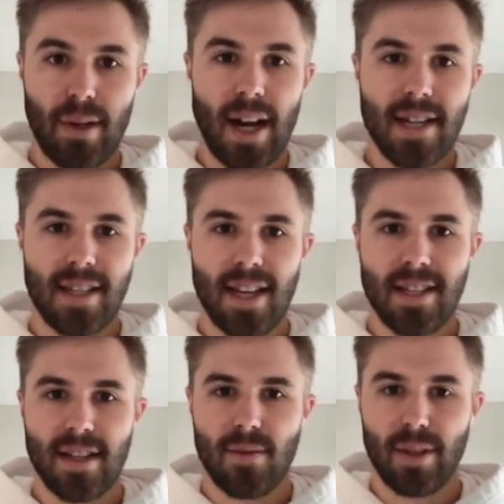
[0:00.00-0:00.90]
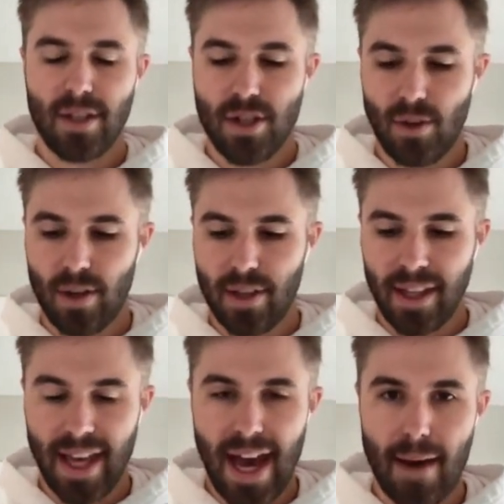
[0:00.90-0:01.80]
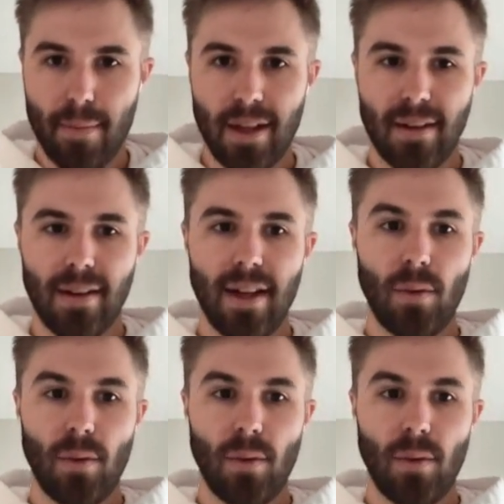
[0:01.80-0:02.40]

process and really shortened the gap in